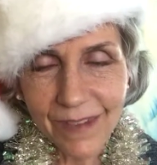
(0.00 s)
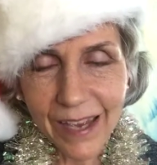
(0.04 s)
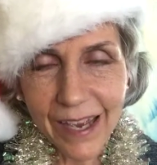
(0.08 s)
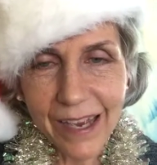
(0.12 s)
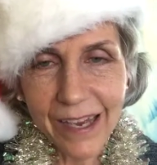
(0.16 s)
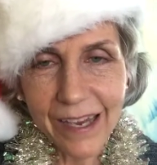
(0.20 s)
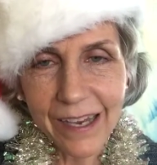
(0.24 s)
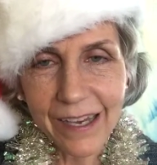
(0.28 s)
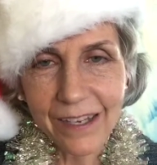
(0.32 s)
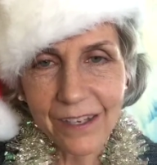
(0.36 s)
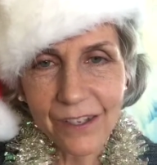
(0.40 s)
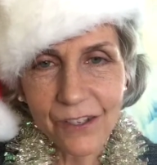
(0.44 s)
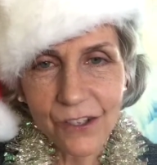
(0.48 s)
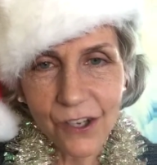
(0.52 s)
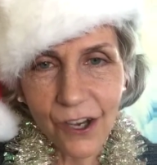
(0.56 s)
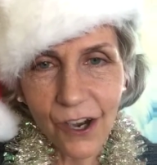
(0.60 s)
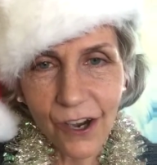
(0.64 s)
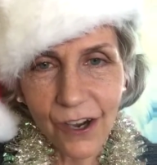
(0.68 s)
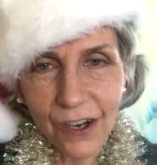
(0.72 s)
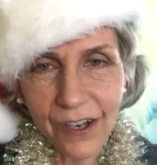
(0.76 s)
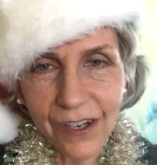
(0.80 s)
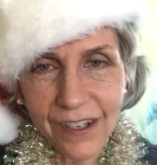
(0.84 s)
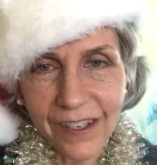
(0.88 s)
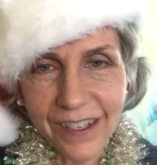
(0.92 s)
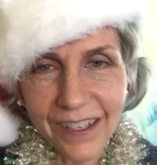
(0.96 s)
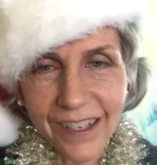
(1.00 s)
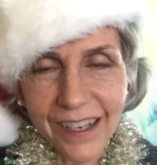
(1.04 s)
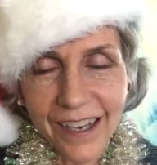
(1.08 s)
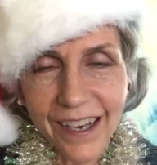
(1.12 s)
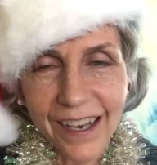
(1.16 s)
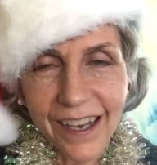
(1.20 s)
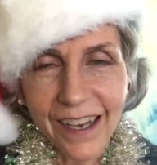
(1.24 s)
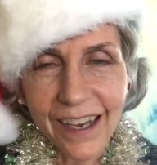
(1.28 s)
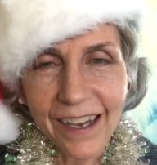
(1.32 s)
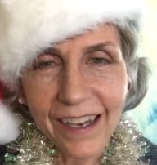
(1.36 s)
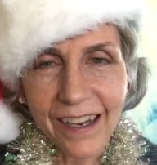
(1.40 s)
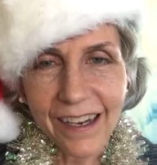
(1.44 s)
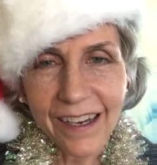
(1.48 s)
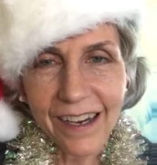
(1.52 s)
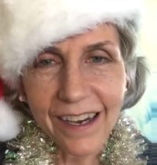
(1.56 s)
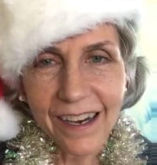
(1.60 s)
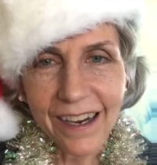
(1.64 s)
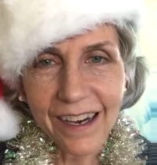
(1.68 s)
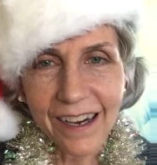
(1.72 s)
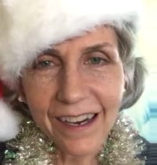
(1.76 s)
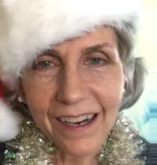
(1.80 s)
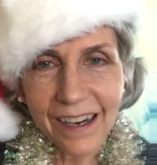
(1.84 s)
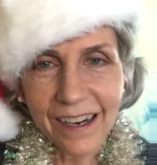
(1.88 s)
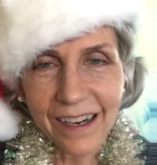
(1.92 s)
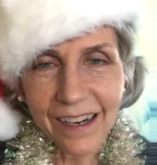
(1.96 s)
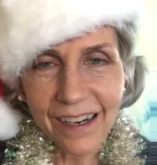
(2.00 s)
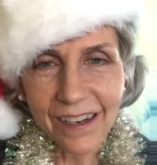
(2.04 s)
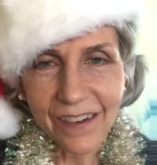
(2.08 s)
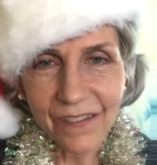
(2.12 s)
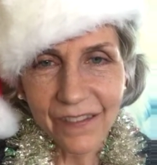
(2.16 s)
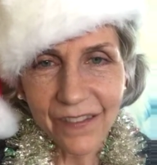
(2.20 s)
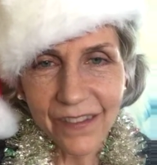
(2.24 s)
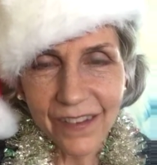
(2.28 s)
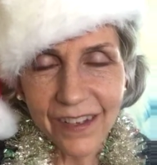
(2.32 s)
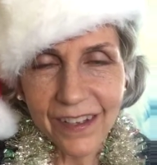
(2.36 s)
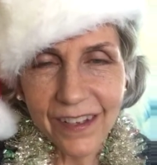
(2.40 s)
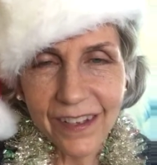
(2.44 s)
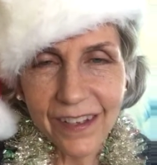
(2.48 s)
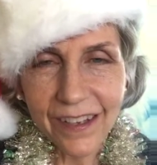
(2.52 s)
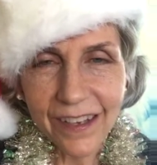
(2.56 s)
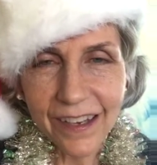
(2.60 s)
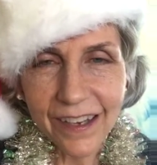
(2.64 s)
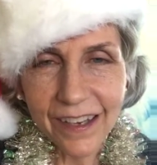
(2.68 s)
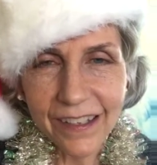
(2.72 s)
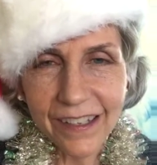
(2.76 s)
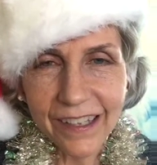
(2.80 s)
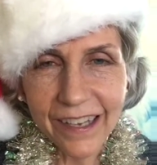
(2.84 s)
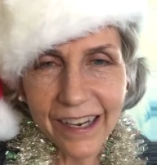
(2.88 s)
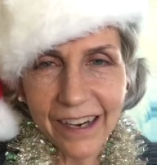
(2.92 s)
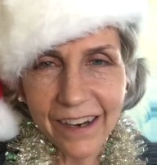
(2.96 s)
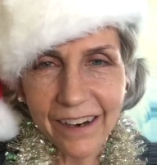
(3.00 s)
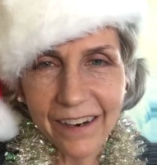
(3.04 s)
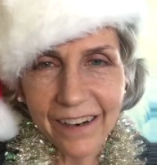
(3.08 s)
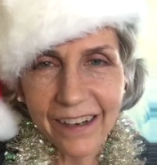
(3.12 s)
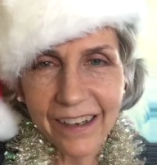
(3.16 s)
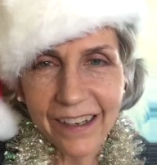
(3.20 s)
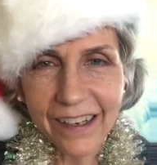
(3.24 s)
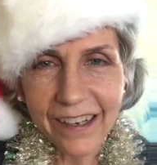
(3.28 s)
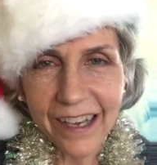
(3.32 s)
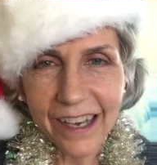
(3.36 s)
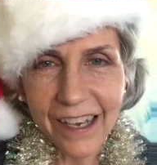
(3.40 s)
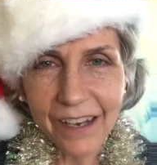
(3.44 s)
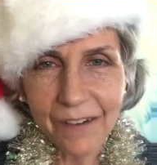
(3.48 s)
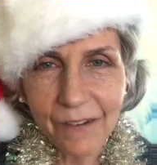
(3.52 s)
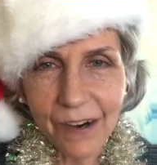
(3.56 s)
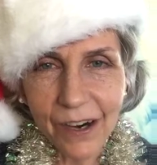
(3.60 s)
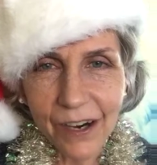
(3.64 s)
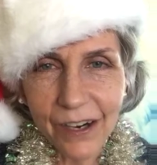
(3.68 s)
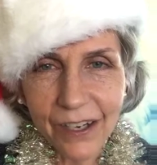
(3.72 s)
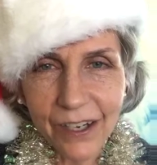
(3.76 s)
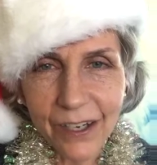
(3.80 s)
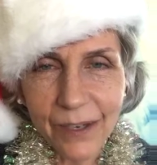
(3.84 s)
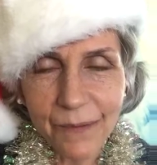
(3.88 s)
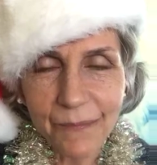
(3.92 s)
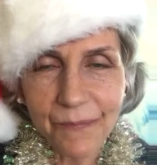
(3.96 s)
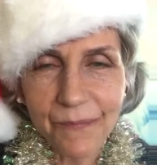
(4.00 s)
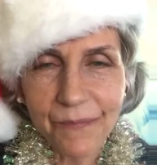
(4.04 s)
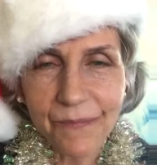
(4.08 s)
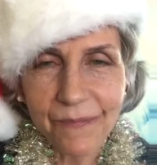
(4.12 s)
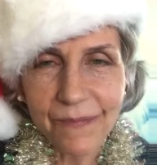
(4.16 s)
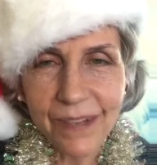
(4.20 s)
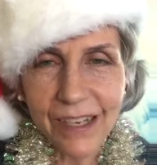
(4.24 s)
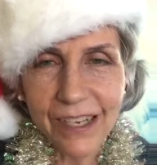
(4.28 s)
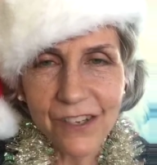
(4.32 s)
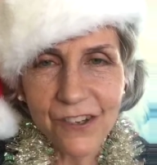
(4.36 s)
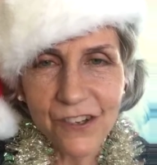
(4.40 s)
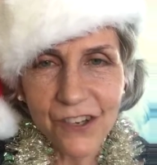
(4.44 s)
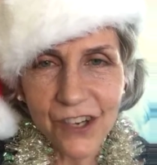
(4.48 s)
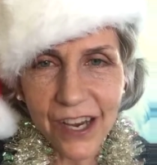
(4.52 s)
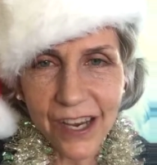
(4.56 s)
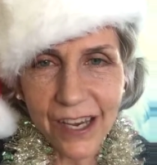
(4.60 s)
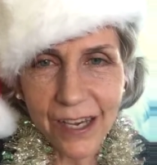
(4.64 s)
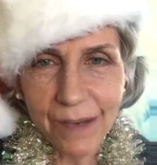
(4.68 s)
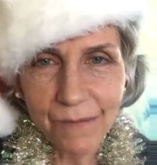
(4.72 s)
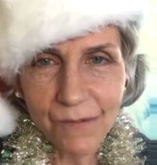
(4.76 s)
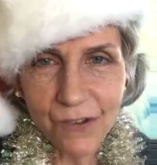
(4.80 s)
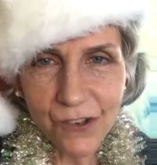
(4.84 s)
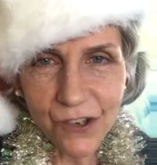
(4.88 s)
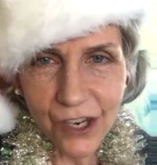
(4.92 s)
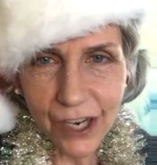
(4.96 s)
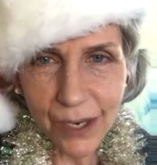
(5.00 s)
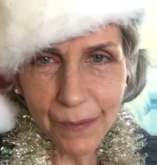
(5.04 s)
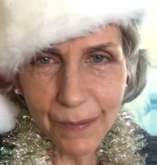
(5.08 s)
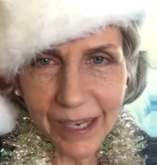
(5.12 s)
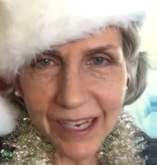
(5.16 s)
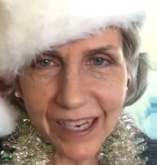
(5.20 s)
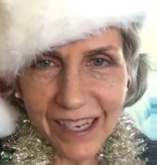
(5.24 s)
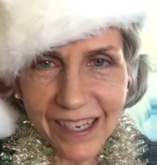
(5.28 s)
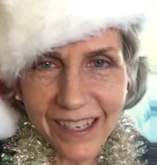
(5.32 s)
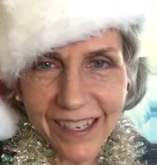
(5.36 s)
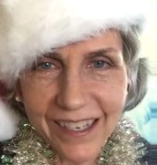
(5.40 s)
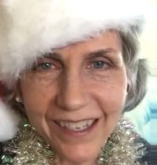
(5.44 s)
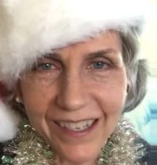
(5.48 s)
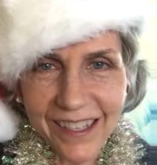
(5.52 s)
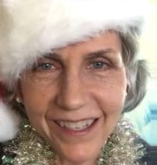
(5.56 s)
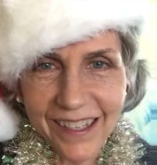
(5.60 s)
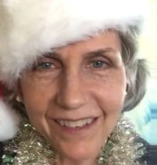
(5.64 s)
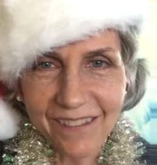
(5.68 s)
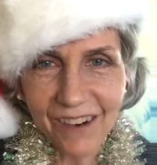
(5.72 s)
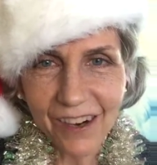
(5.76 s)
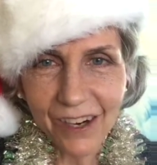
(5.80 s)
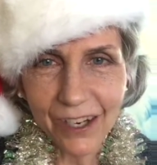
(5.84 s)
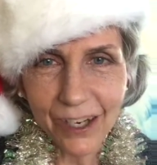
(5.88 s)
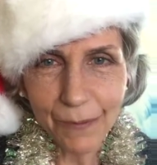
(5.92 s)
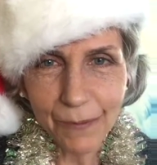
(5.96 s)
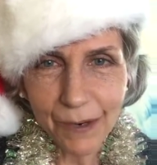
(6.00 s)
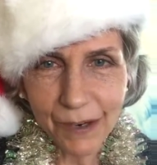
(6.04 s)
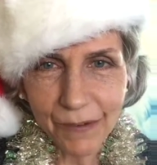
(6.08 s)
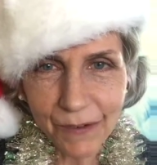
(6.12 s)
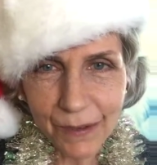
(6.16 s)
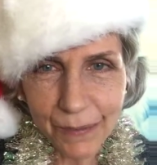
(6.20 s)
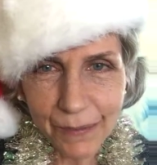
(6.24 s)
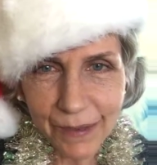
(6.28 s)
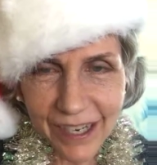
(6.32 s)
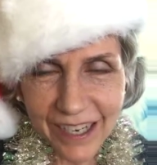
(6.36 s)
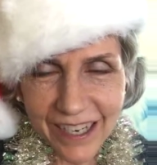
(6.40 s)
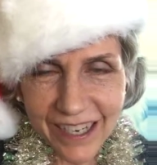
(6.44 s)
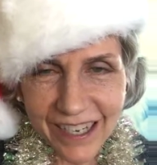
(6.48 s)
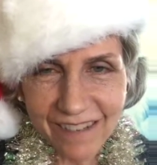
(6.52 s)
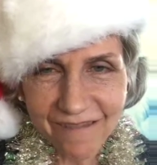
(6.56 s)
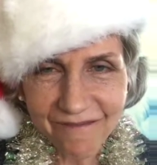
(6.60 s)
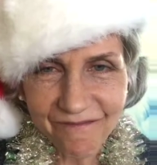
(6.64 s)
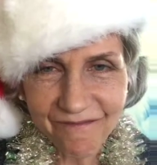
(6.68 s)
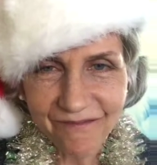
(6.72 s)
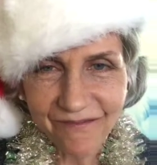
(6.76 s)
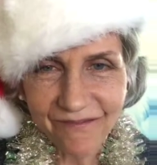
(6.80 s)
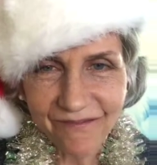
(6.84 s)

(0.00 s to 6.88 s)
and Ton, uh, and Karen, hey, welcome. And Jamie, welcome everybody.